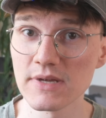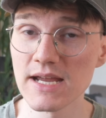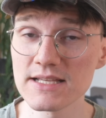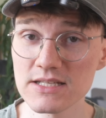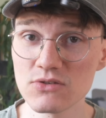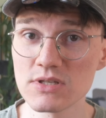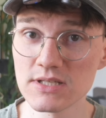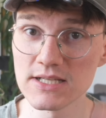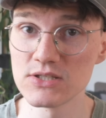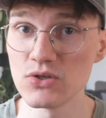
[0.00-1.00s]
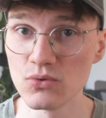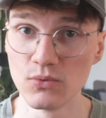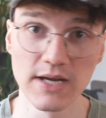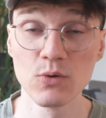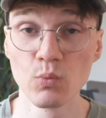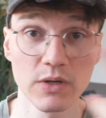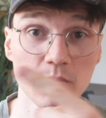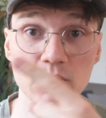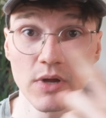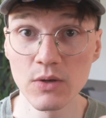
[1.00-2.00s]
as interested as you, in
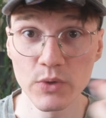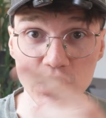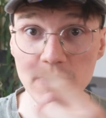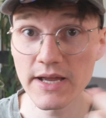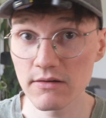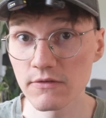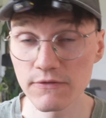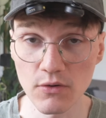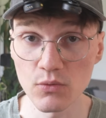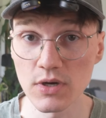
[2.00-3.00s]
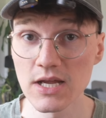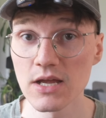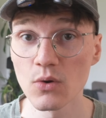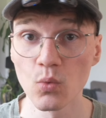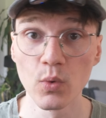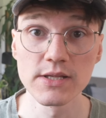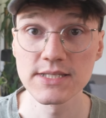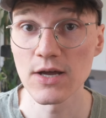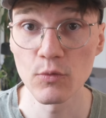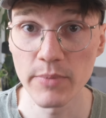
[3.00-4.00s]
which microphone will
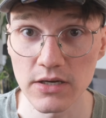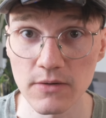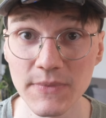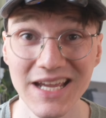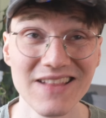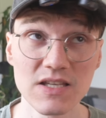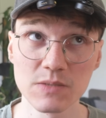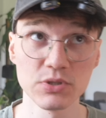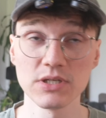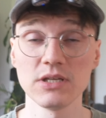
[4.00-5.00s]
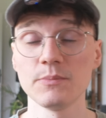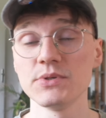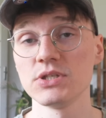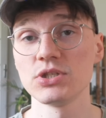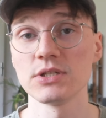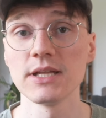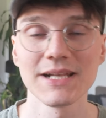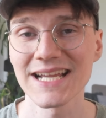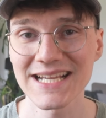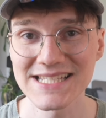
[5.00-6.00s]
sound better in this particular position.
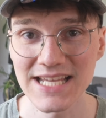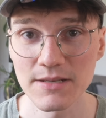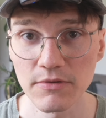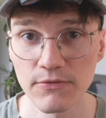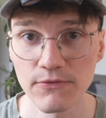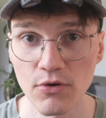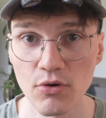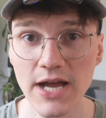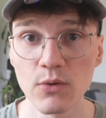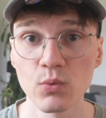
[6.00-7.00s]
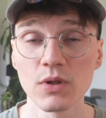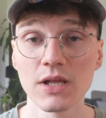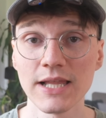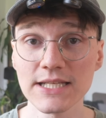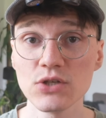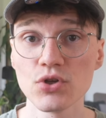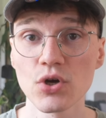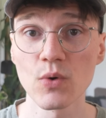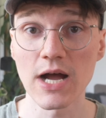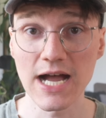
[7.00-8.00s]
But like I said before, I will let you
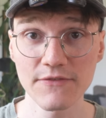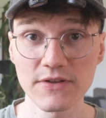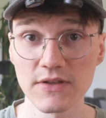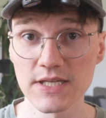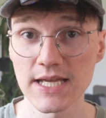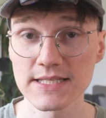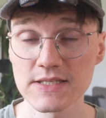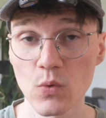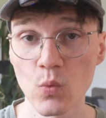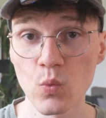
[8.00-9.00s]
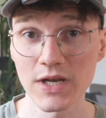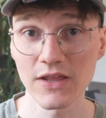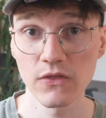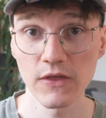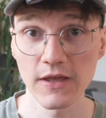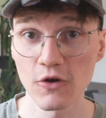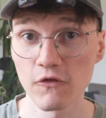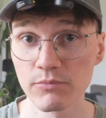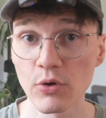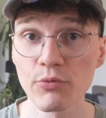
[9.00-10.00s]
know after the test what I think
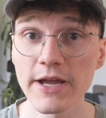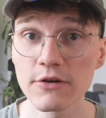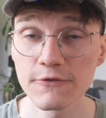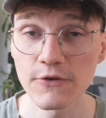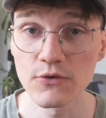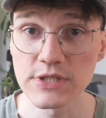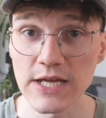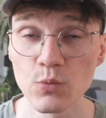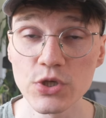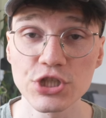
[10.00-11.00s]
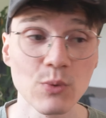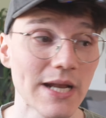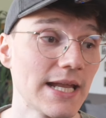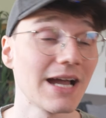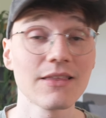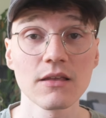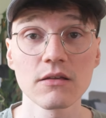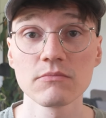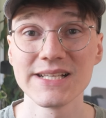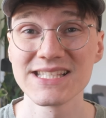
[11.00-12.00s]
of both microphones and which one I
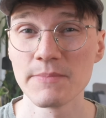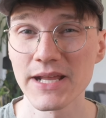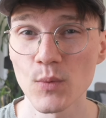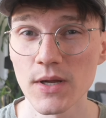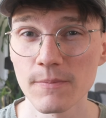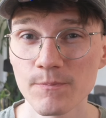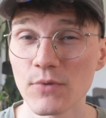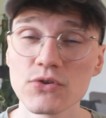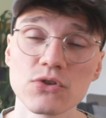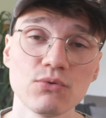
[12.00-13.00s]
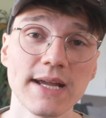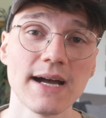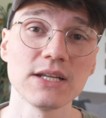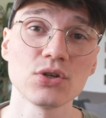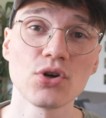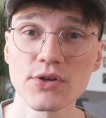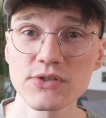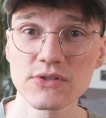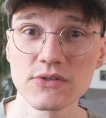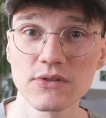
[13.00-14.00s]
think is the better one. Also regarding cost